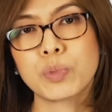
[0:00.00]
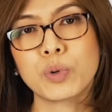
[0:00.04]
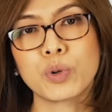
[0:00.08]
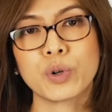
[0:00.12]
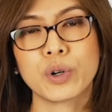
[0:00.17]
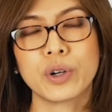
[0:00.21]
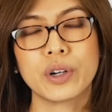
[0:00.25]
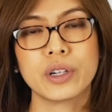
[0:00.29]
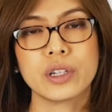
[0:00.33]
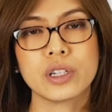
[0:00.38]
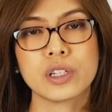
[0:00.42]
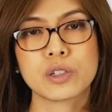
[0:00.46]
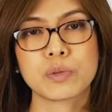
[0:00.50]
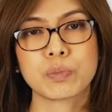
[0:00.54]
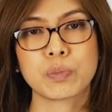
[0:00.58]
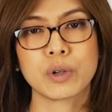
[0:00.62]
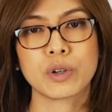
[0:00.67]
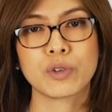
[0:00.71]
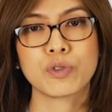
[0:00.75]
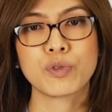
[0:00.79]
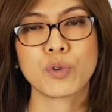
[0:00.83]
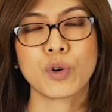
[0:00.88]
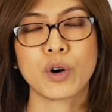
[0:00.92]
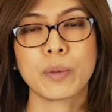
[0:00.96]
poor earnings
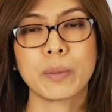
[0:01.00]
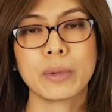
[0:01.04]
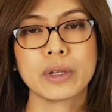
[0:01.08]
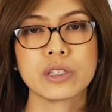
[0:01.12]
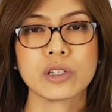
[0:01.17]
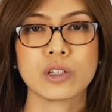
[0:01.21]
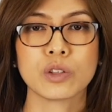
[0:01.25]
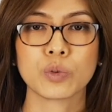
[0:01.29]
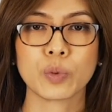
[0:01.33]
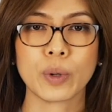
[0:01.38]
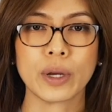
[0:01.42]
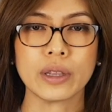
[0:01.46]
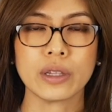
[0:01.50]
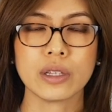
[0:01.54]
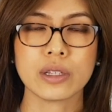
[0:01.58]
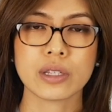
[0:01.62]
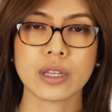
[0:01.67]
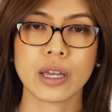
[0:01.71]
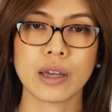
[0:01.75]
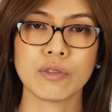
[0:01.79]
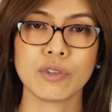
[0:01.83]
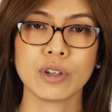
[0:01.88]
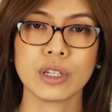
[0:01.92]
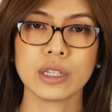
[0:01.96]
performance in
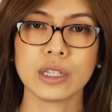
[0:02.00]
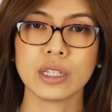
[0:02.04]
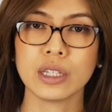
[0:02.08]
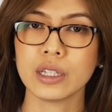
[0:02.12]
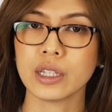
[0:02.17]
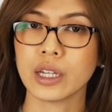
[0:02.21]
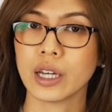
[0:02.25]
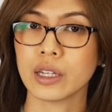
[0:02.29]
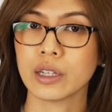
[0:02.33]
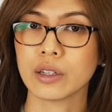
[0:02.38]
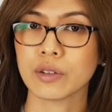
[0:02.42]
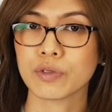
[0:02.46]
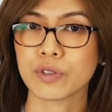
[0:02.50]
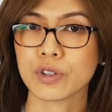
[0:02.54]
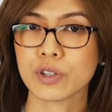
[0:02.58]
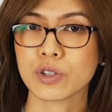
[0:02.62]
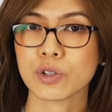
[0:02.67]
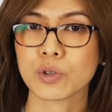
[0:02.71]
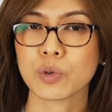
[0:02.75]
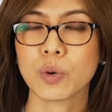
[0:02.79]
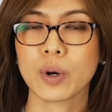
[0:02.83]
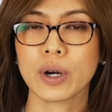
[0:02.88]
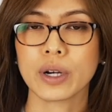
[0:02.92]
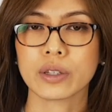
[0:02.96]
2017 and the
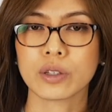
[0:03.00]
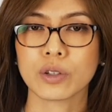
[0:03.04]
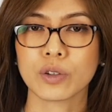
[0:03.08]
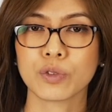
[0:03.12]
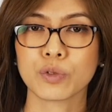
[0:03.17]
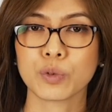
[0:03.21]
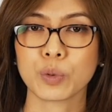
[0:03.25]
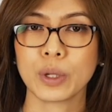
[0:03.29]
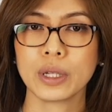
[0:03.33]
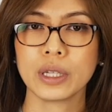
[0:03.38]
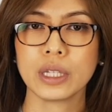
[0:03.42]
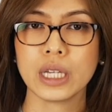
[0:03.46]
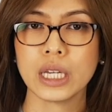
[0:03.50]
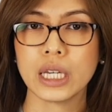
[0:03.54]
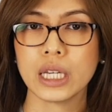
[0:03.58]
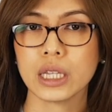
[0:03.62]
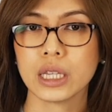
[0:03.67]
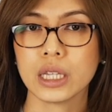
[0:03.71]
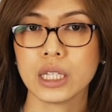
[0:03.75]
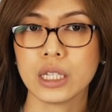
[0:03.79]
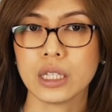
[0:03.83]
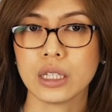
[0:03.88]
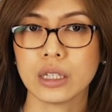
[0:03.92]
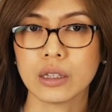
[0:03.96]
first quarter of
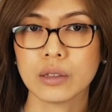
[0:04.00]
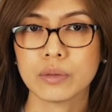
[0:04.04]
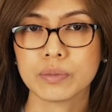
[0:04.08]
2018.